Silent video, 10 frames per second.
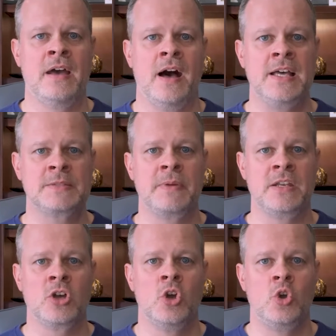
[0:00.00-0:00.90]

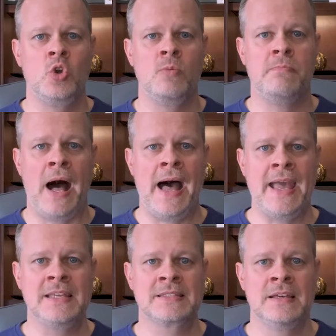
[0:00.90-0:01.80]
husband who
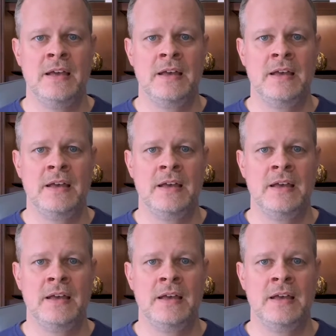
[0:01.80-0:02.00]
buys